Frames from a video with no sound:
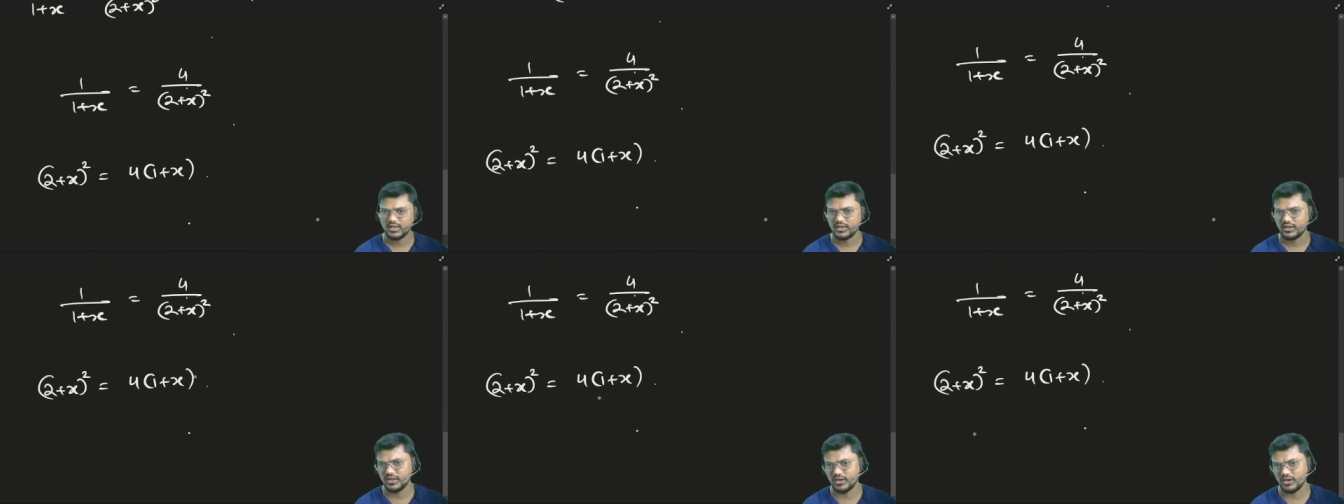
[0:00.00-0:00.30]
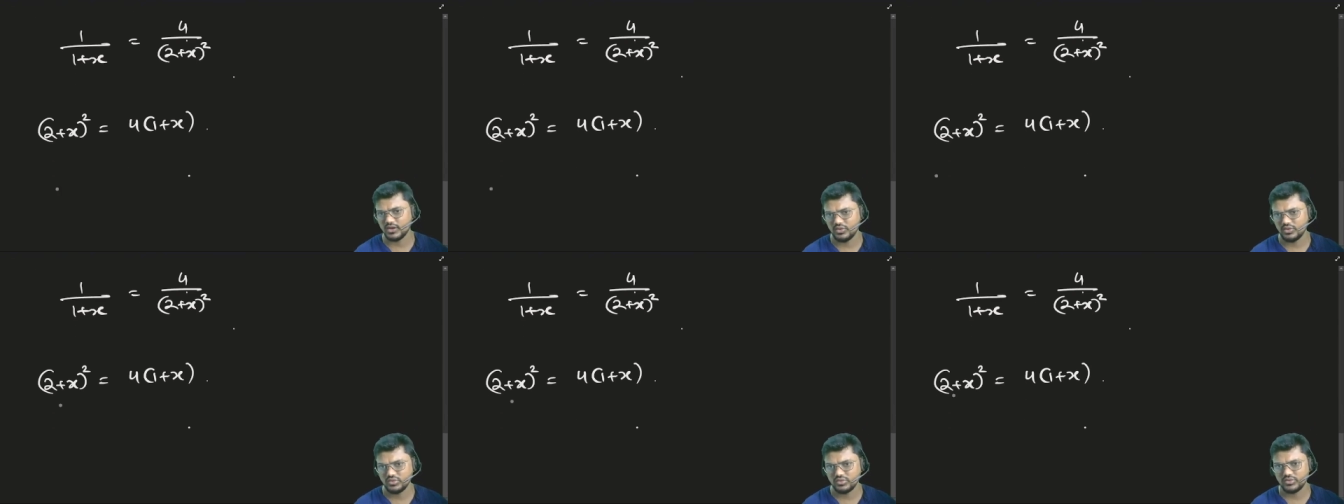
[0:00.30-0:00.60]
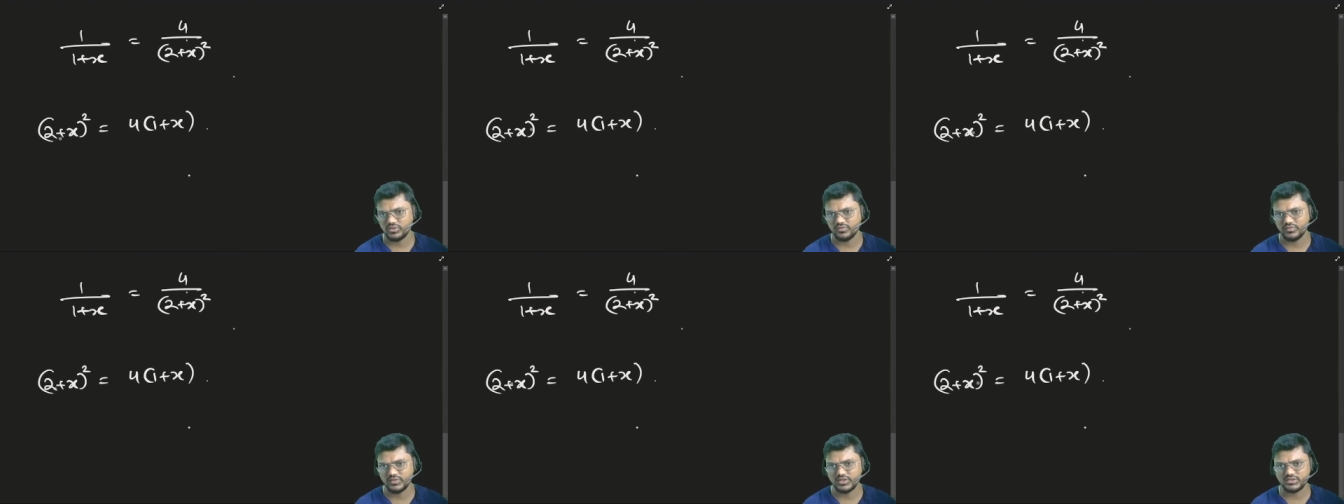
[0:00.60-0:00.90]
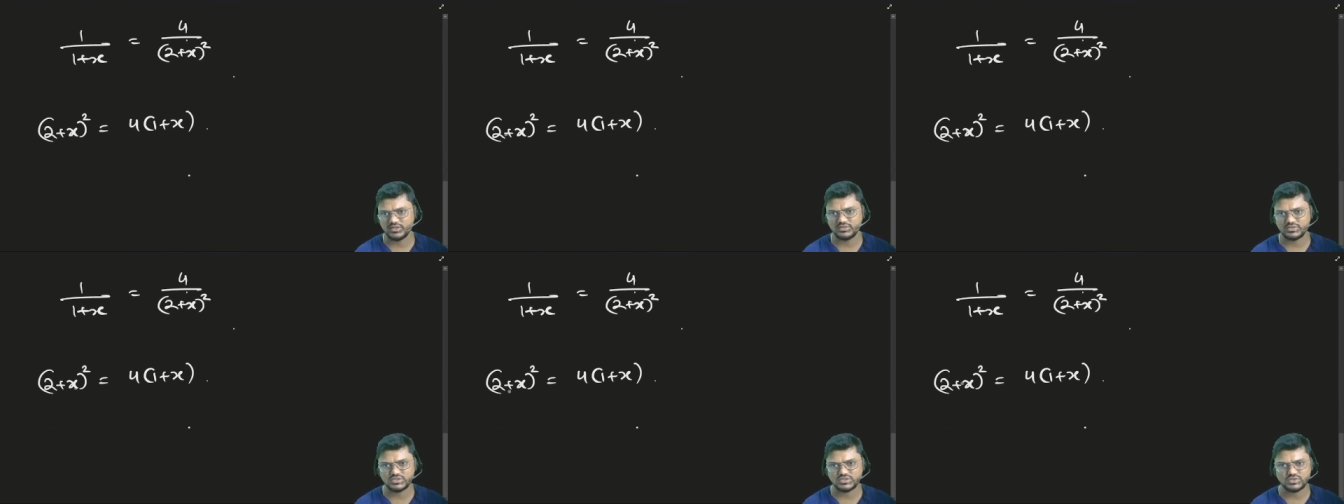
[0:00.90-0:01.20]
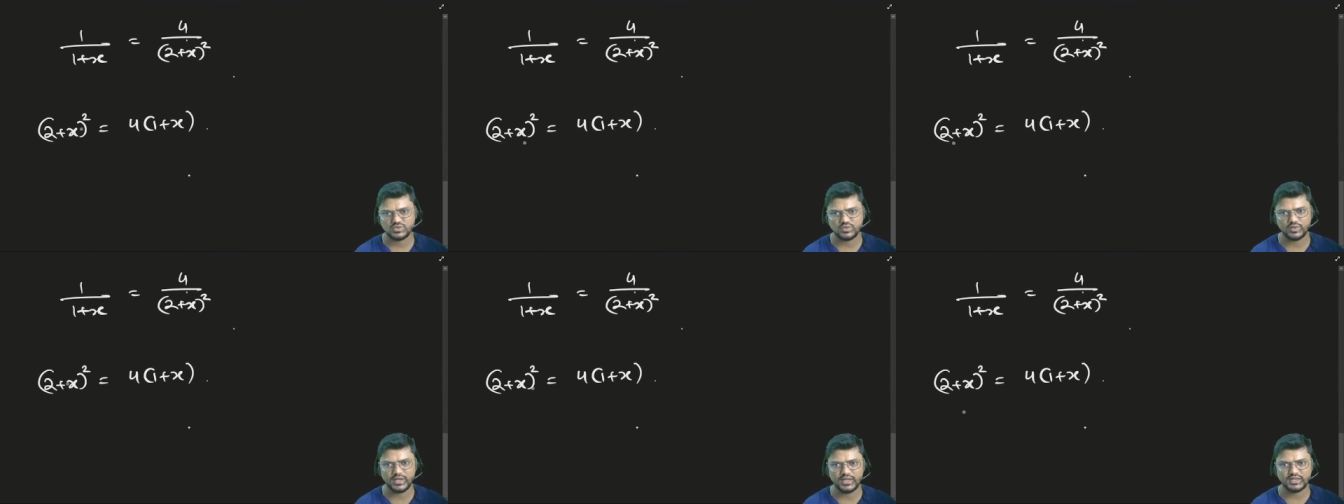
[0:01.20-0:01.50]
Now we'll
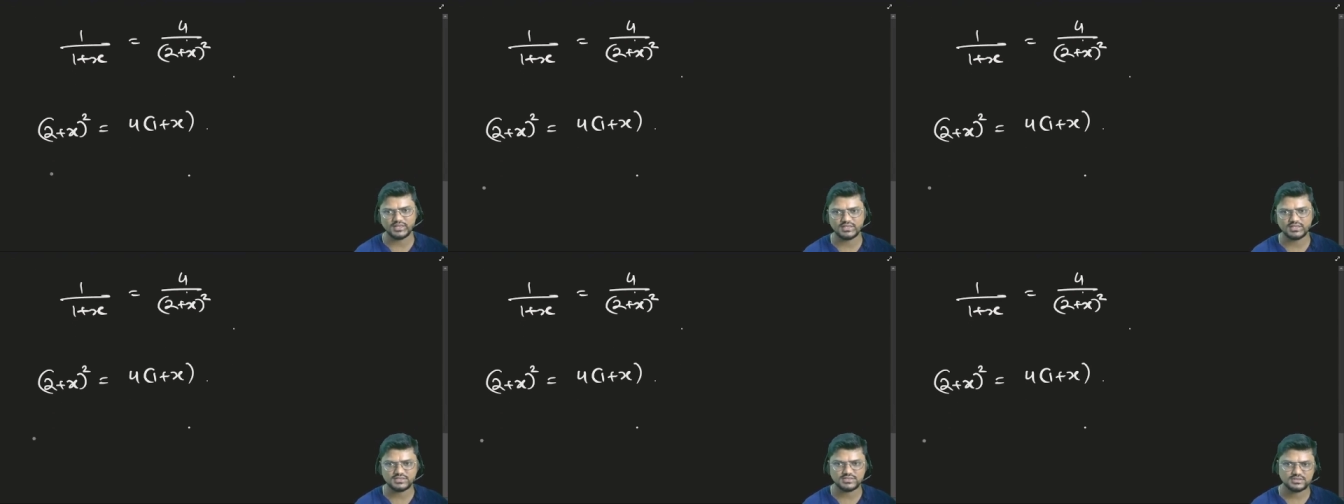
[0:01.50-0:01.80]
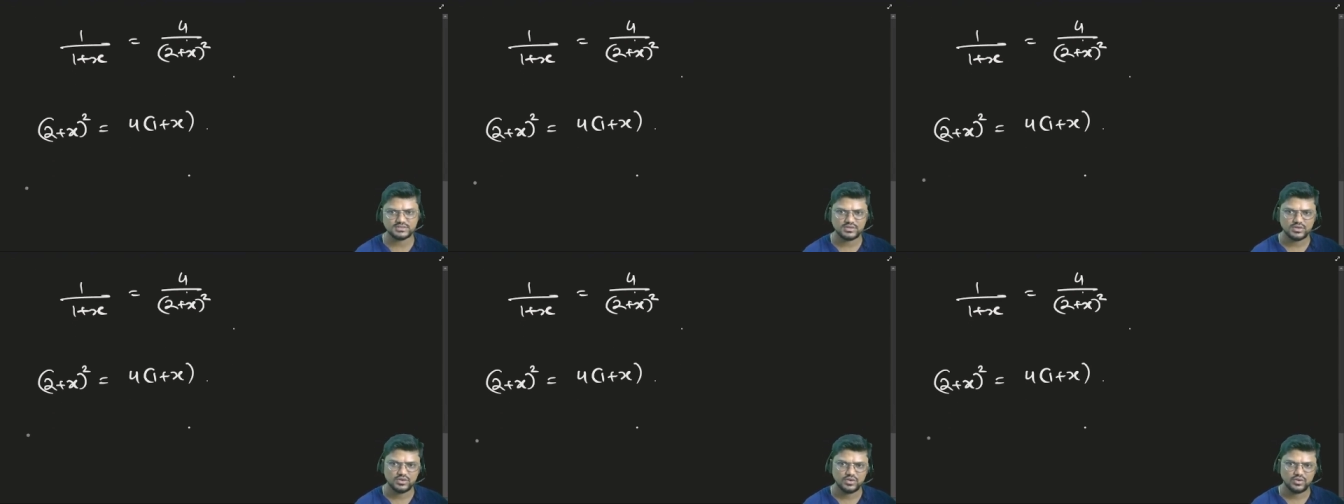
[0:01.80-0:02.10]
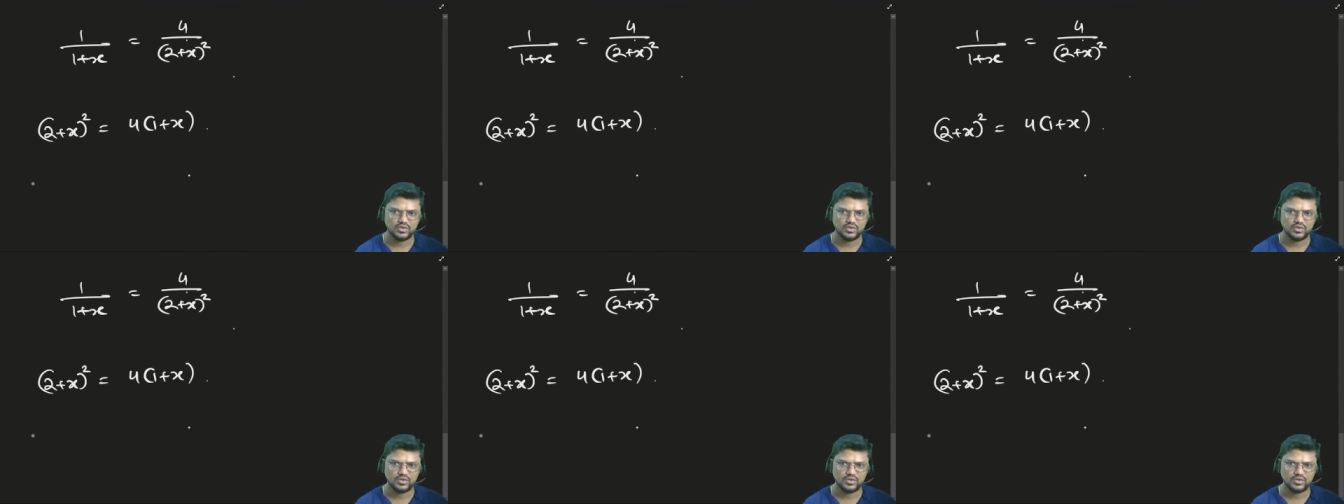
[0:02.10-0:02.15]
square this.